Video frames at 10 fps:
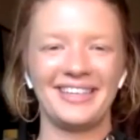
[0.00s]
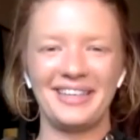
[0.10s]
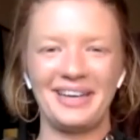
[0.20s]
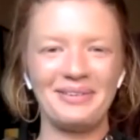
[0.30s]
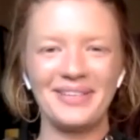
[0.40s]

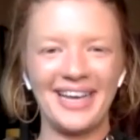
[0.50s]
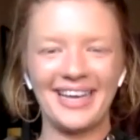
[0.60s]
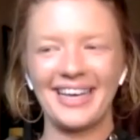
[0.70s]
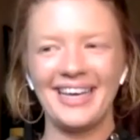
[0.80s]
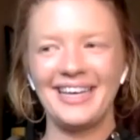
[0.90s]

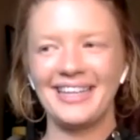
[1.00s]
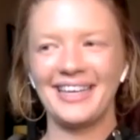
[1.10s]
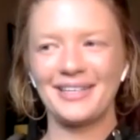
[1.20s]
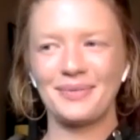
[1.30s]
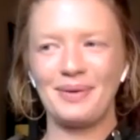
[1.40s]
Like
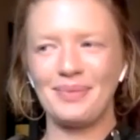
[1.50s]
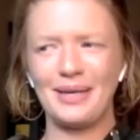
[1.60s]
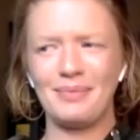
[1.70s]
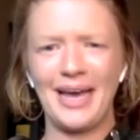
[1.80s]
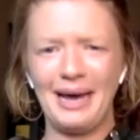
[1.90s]
they just want me
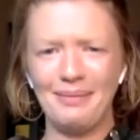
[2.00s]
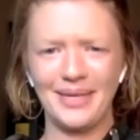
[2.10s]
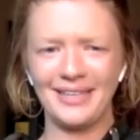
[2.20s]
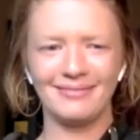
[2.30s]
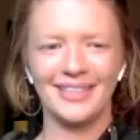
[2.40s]
to be
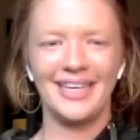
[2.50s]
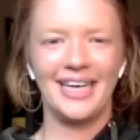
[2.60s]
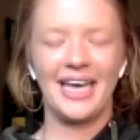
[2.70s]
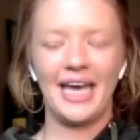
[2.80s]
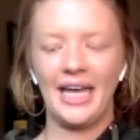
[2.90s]
happy.
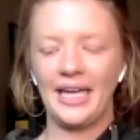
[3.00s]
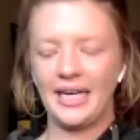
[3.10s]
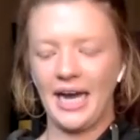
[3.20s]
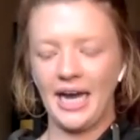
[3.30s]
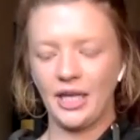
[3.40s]

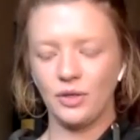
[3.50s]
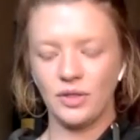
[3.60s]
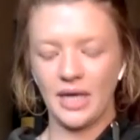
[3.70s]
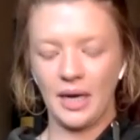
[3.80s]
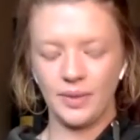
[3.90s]
And
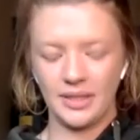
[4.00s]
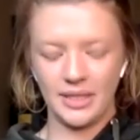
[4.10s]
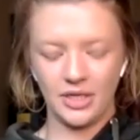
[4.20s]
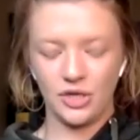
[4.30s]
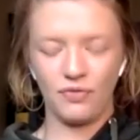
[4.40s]
I was
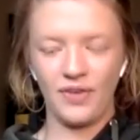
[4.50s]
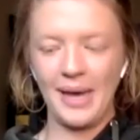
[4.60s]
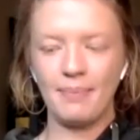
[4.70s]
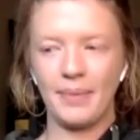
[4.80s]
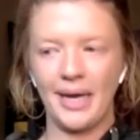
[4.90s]
such a
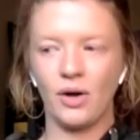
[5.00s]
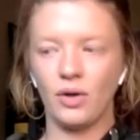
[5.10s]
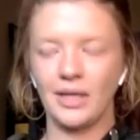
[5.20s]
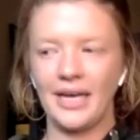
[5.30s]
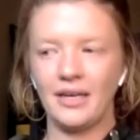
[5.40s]
femme my
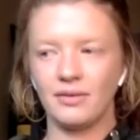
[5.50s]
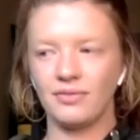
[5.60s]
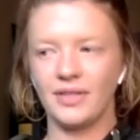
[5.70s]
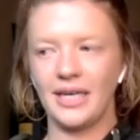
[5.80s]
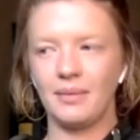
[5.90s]
whole
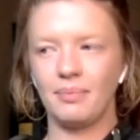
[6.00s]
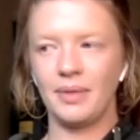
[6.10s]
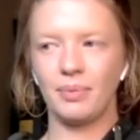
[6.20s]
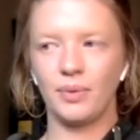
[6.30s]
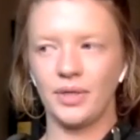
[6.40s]
life that
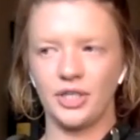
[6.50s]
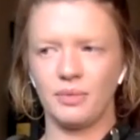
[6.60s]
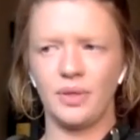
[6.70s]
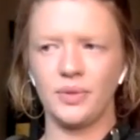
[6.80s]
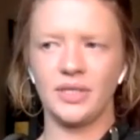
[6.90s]
people were just
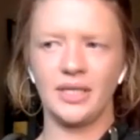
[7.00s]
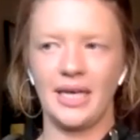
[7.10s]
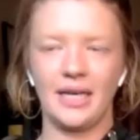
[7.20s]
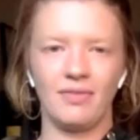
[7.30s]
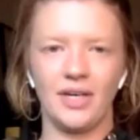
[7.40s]
mostly
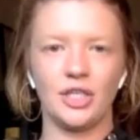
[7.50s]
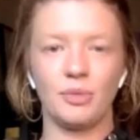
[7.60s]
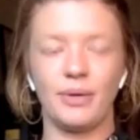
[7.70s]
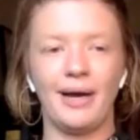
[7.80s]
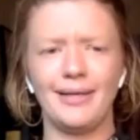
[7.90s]
like very
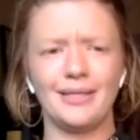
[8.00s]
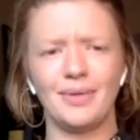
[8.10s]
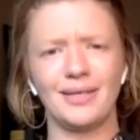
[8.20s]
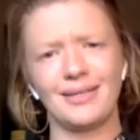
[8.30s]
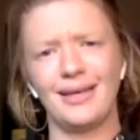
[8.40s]
surprised,
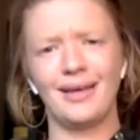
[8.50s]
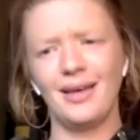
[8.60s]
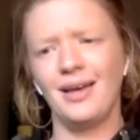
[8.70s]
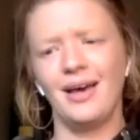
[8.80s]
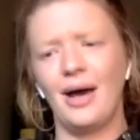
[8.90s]
because like,
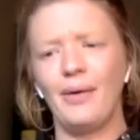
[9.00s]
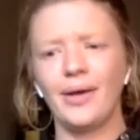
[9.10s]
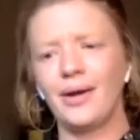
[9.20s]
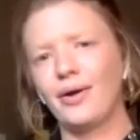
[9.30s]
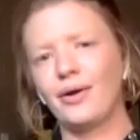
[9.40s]
how
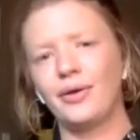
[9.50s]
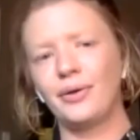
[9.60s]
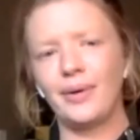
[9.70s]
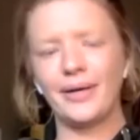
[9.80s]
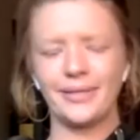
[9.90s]
can a girl
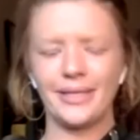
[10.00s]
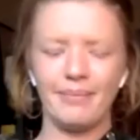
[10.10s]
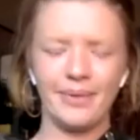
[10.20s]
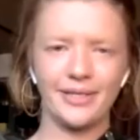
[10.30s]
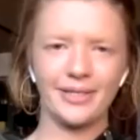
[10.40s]
who wears
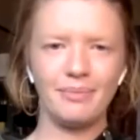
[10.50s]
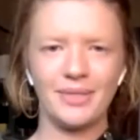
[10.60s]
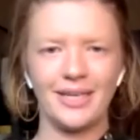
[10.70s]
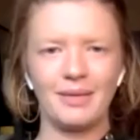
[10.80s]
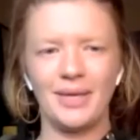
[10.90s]
that much
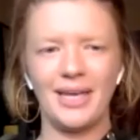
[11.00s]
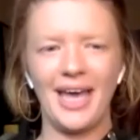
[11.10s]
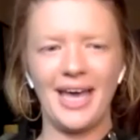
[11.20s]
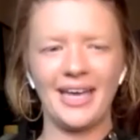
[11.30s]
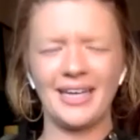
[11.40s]
lipstick be
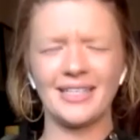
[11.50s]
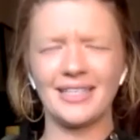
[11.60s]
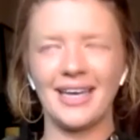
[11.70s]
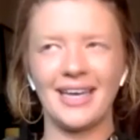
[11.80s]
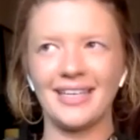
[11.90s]
gay? And
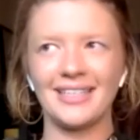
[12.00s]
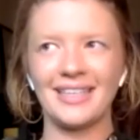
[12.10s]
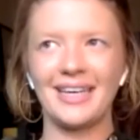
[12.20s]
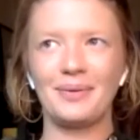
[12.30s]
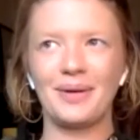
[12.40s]
it's like, isn't
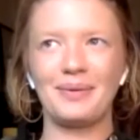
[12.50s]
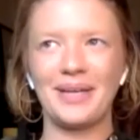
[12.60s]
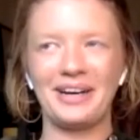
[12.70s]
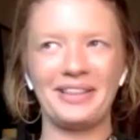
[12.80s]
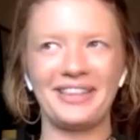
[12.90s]
that where we
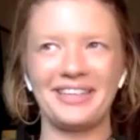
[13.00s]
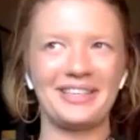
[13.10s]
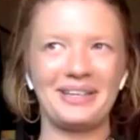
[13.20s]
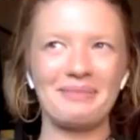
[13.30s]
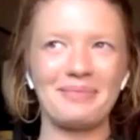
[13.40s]
got the
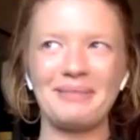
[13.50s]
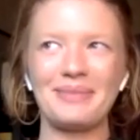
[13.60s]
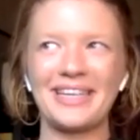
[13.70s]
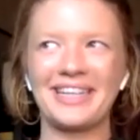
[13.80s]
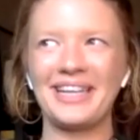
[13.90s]
term
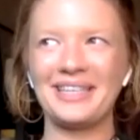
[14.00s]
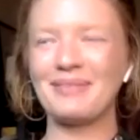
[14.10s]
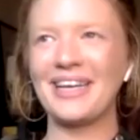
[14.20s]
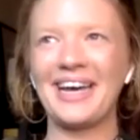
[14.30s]
lipstick lesbian?